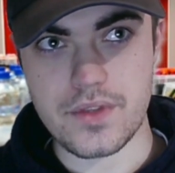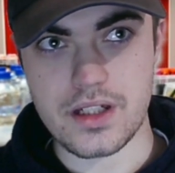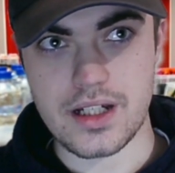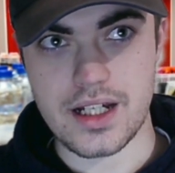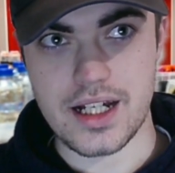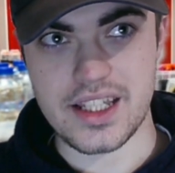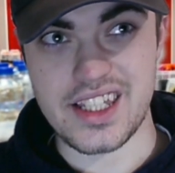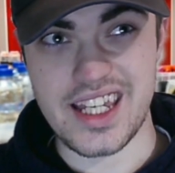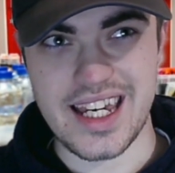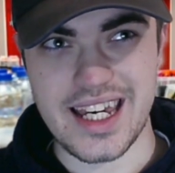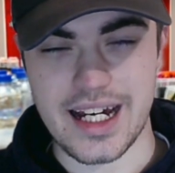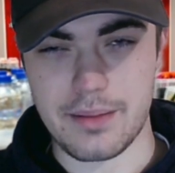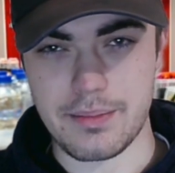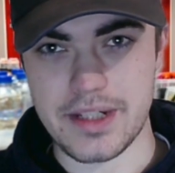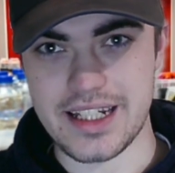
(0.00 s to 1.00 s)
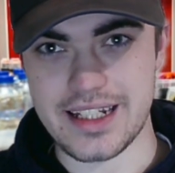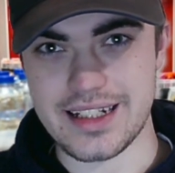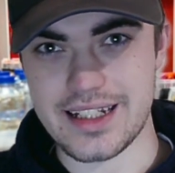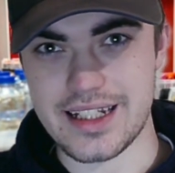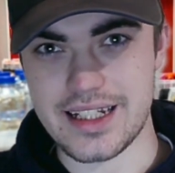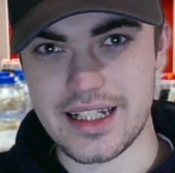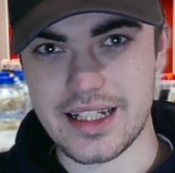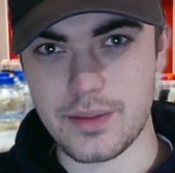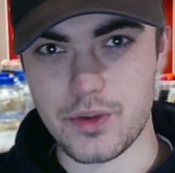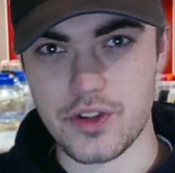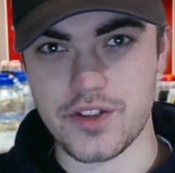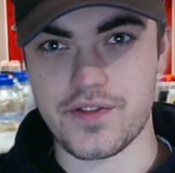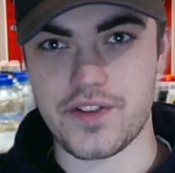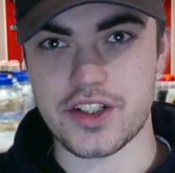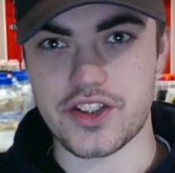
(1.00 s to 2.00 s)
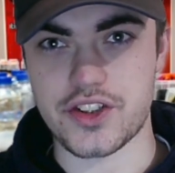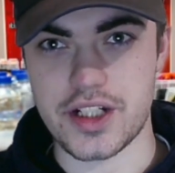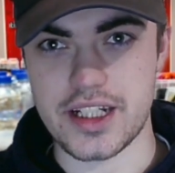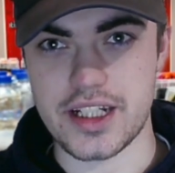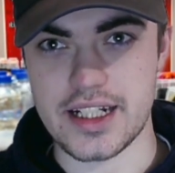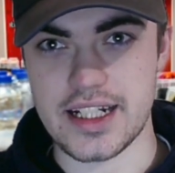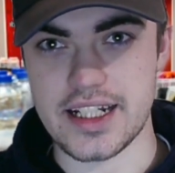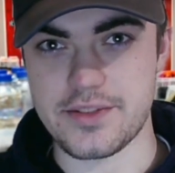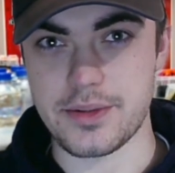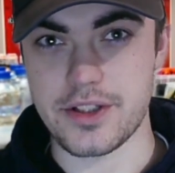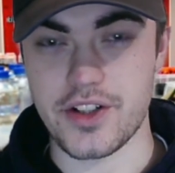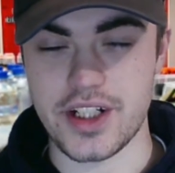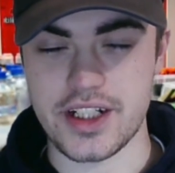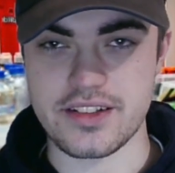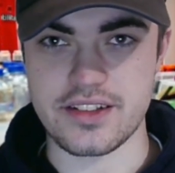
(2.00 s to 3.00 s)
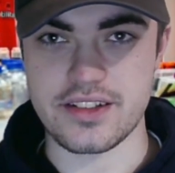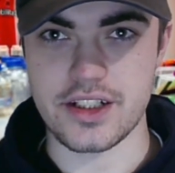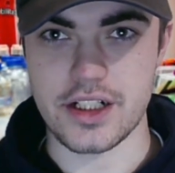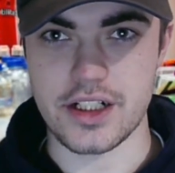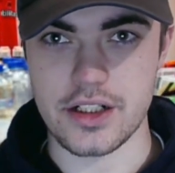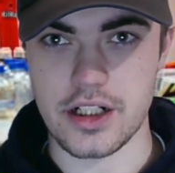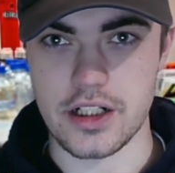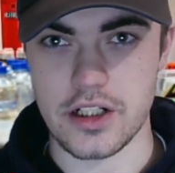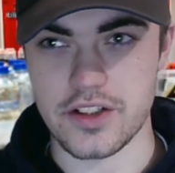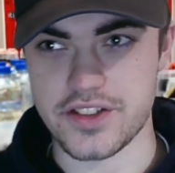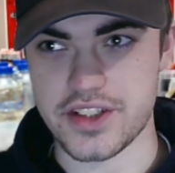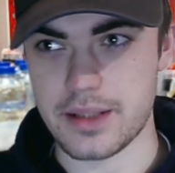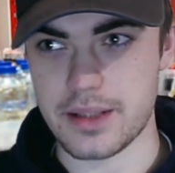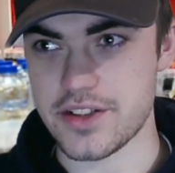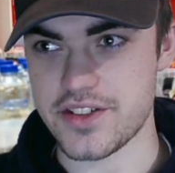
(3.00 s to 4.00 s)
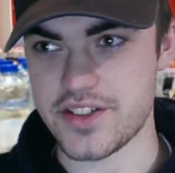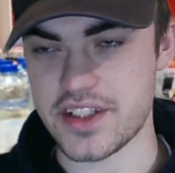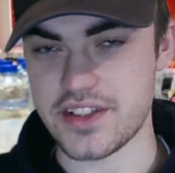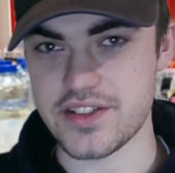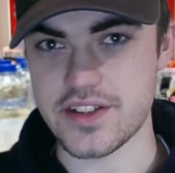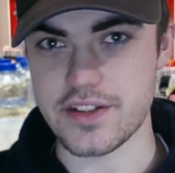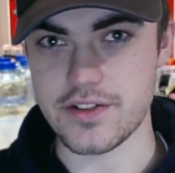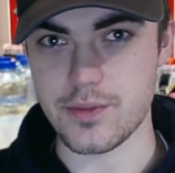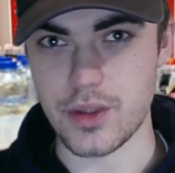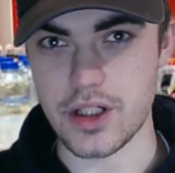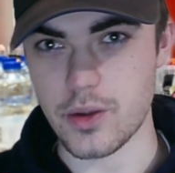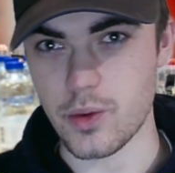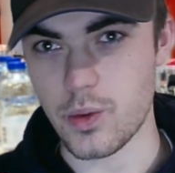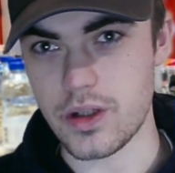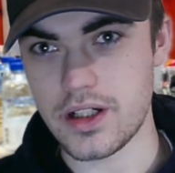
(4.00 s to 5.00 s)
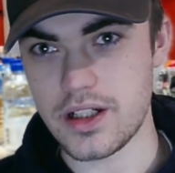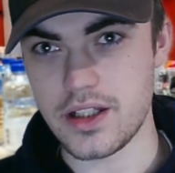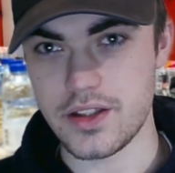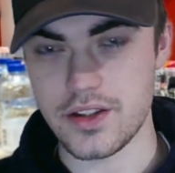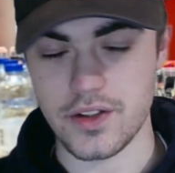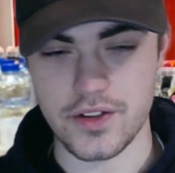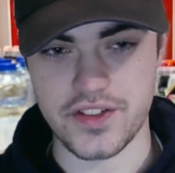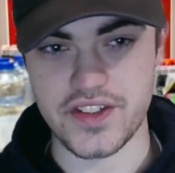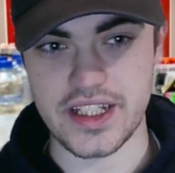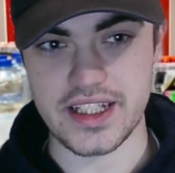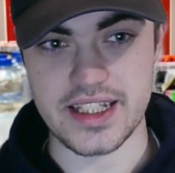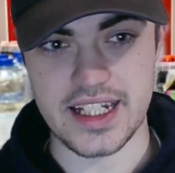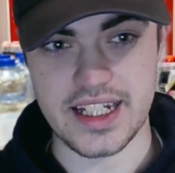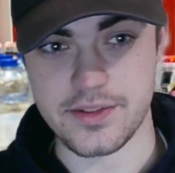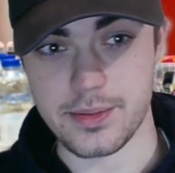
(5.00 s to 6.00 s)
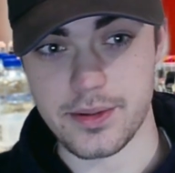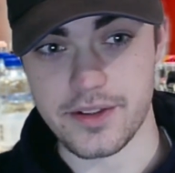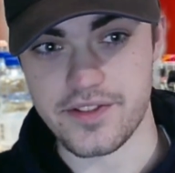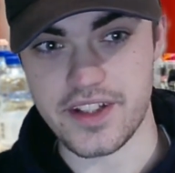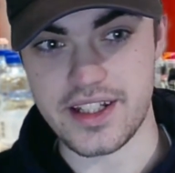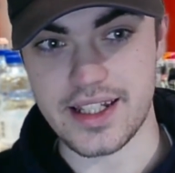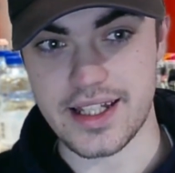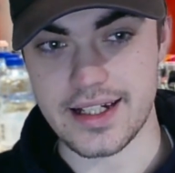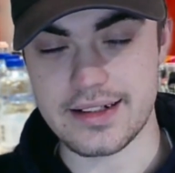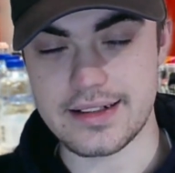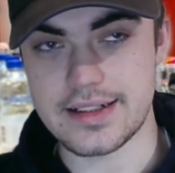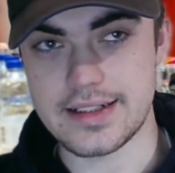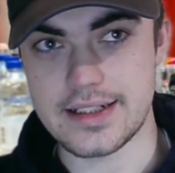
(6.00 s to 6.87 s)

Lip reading: And yeah, I mean, it was frustrating, let's be honest, the last game of the season as well, not seeing Naismith in there.